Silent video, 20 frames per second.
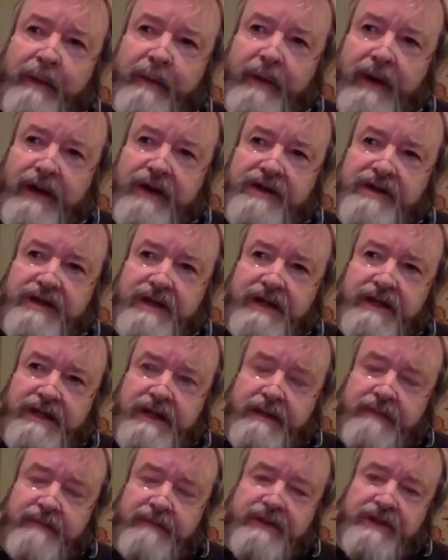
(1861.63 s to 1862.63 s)
Prize
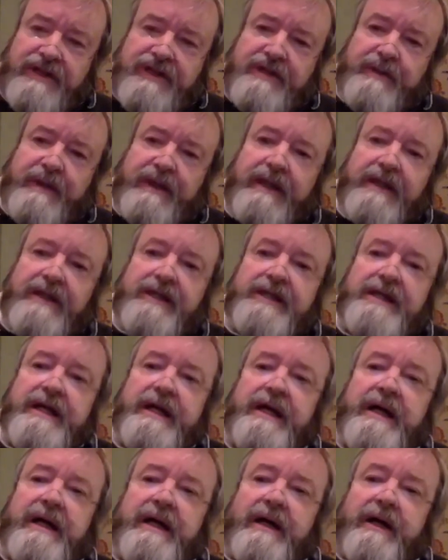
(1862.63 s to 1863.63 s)
acceptance speech,
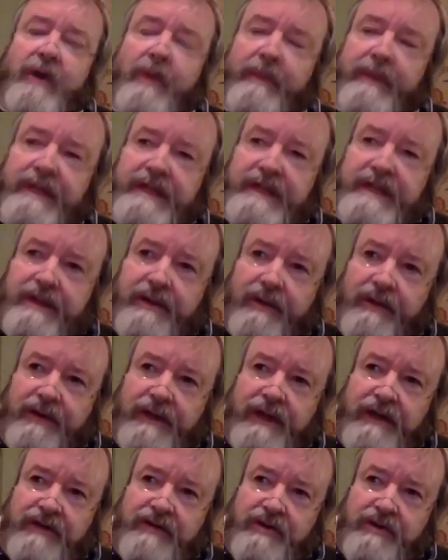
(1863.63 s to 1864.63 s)
commented on
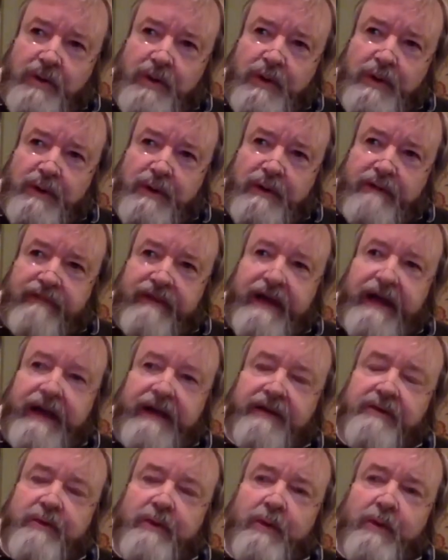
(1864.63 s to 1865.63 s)
the extraordinary
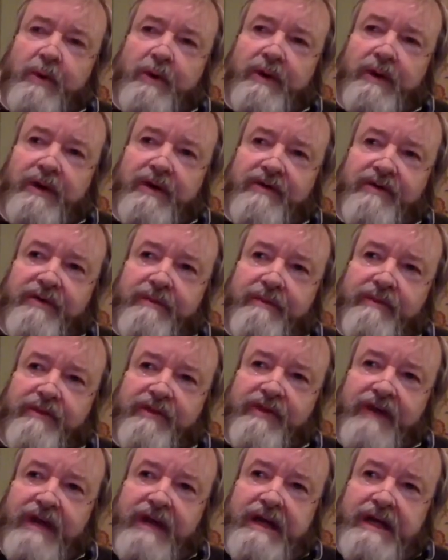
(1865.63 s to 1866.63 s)
fact that
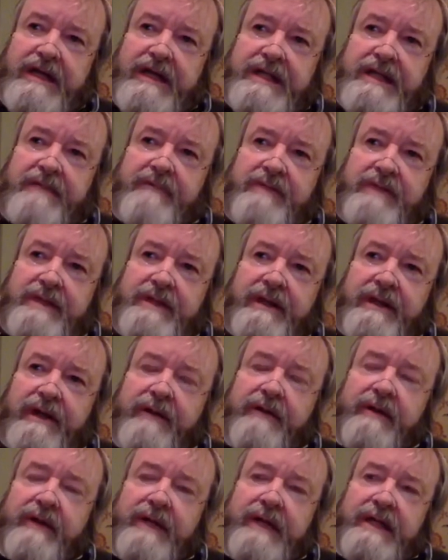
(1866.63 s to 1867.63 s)
organisms seem to
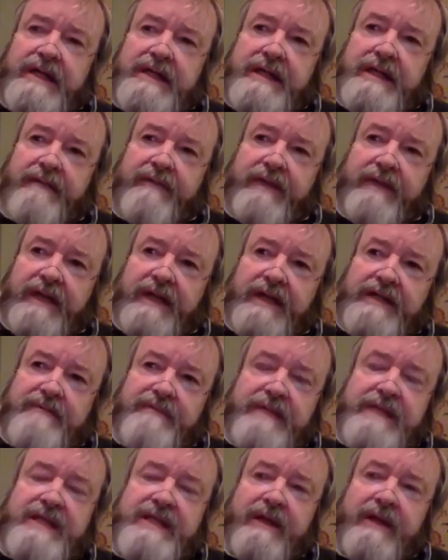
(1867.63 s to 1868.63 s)
know that something is
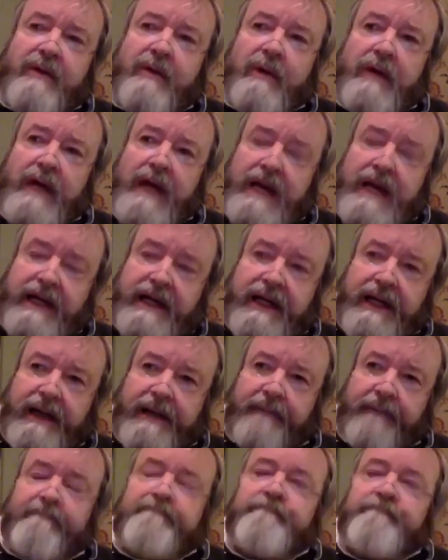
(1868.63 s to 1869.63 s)
missing or
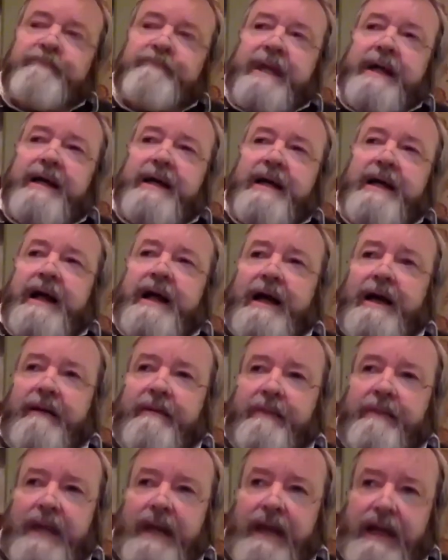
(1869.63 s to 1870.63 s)
lacking
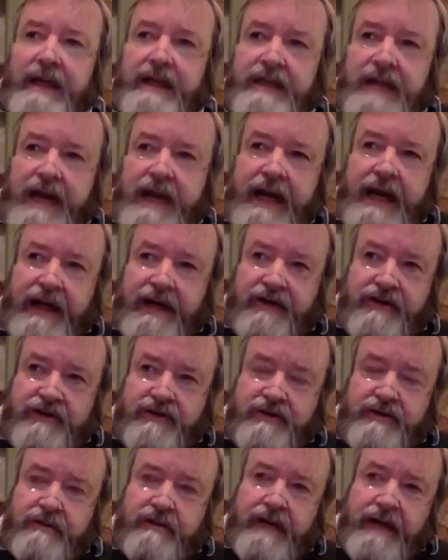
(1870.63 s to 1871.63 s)
and act
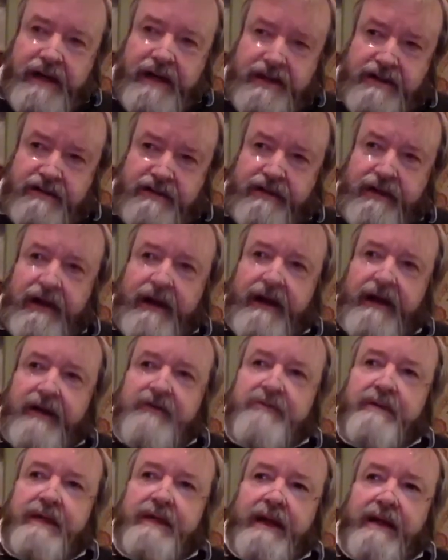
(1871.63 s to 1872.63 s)
to rectify
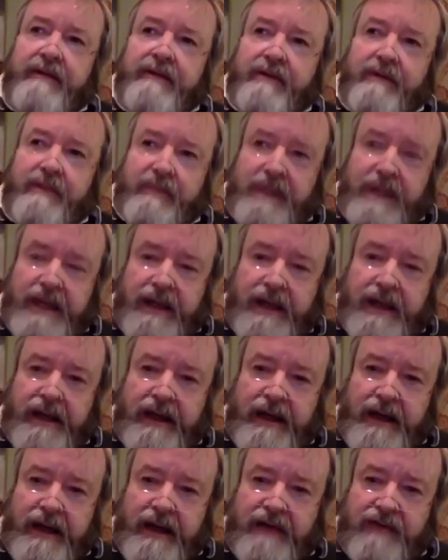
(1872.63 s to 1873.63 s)
it without there
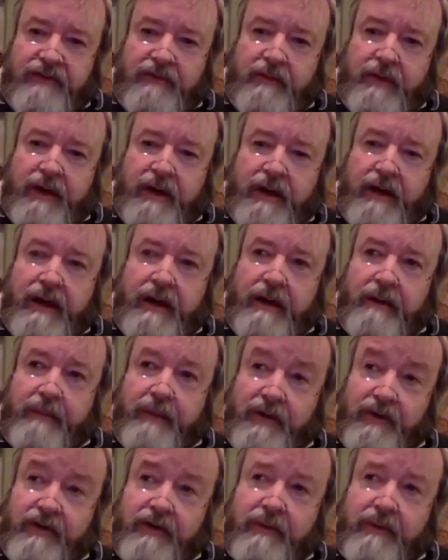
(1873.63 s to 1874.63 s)
being, as it were, a
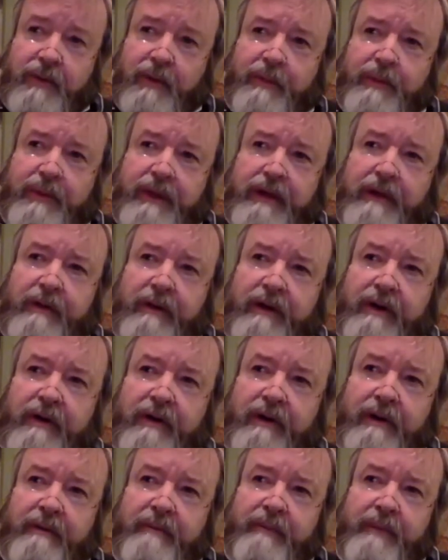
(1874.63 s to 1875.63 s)
possible
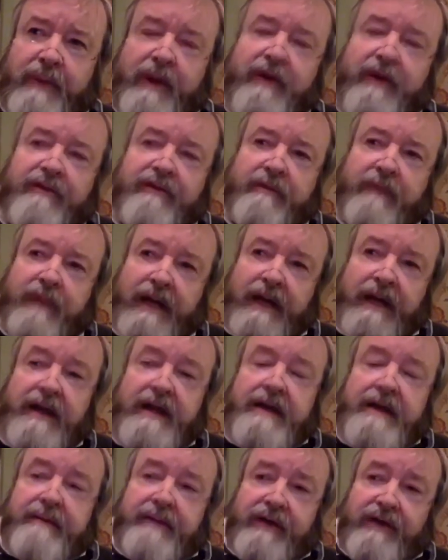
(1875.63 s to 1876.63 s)
pre-programmed pathway,
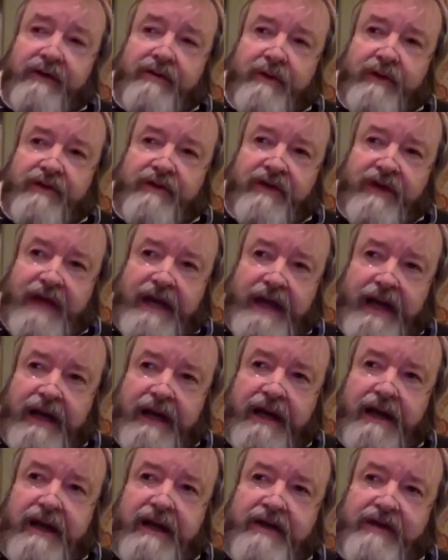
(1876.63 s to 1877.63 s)
because once
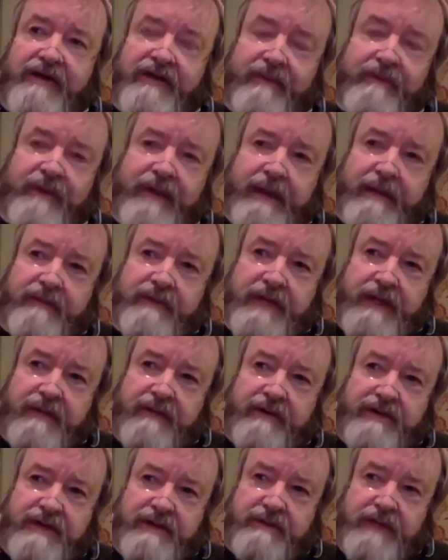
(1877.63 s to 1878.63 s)
again, sometimes they
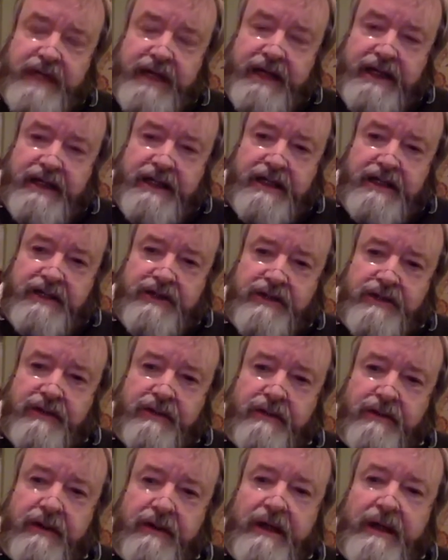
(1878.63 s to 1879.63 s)
were subjected
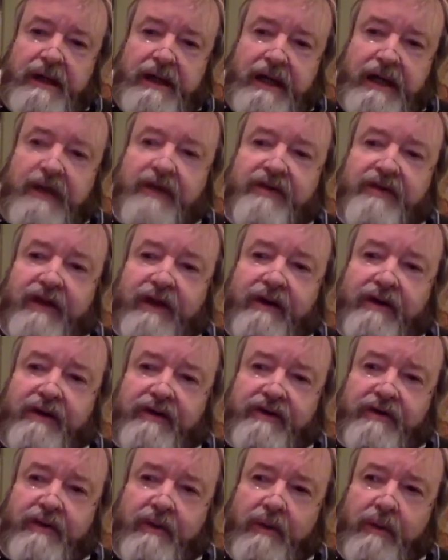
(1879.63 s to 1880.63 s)
to
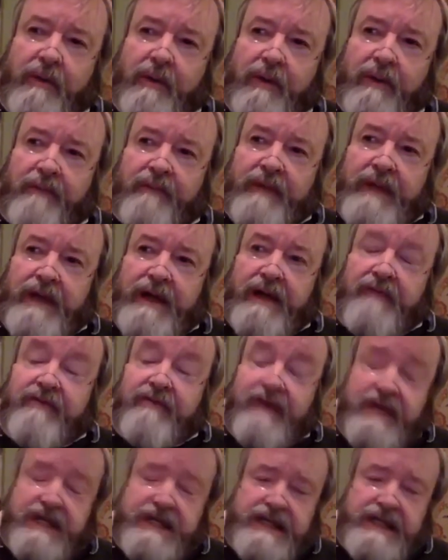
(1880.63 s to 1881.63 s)
insults or
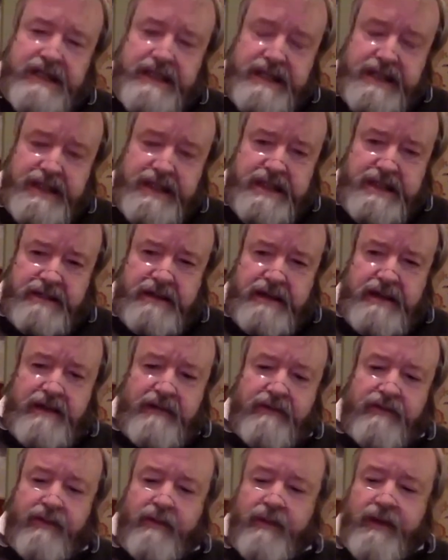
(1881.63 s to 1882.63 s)
adversities
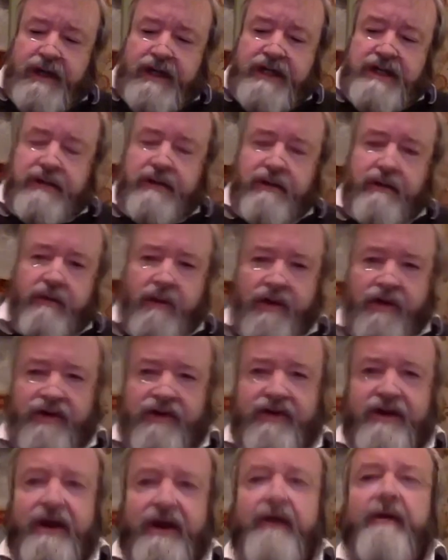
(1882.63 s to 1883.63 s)
for which there
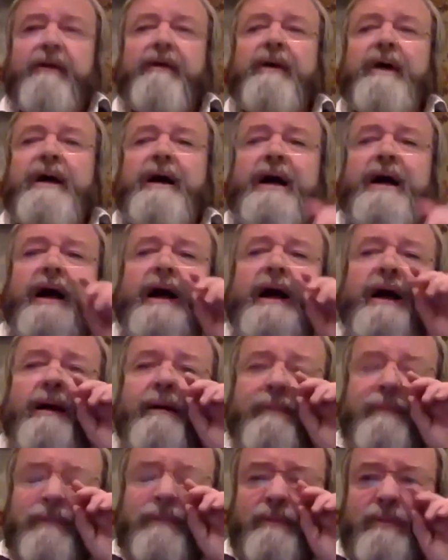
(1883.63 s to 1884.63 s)
was no
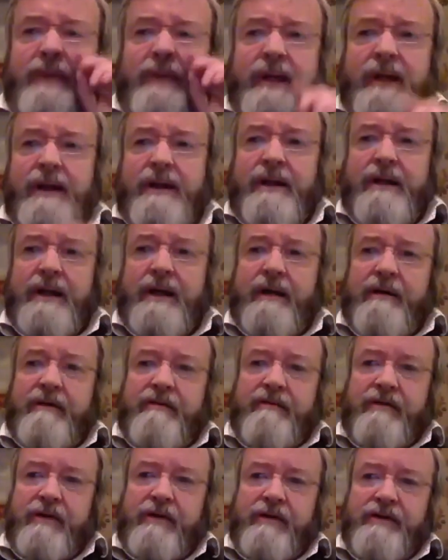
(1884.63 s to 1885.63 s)

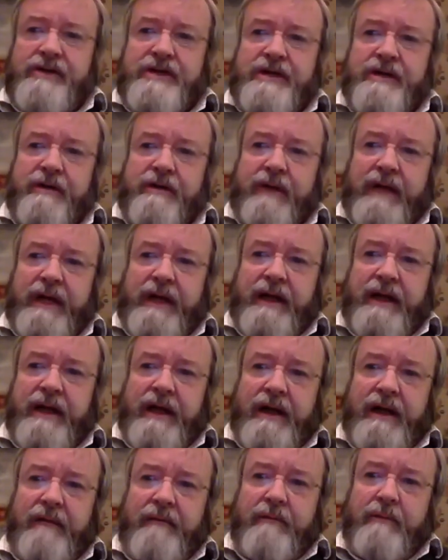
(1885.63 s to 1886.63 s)
evolutionary
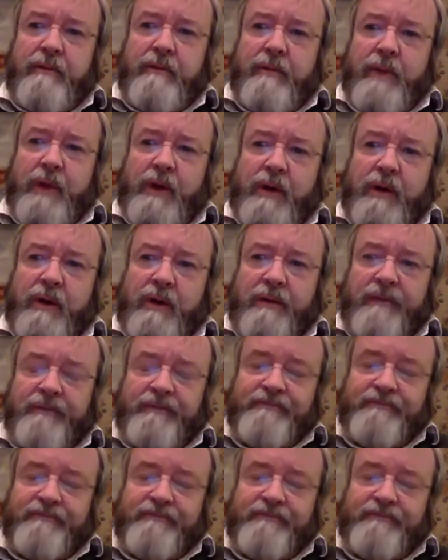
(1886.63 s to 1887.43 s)
model.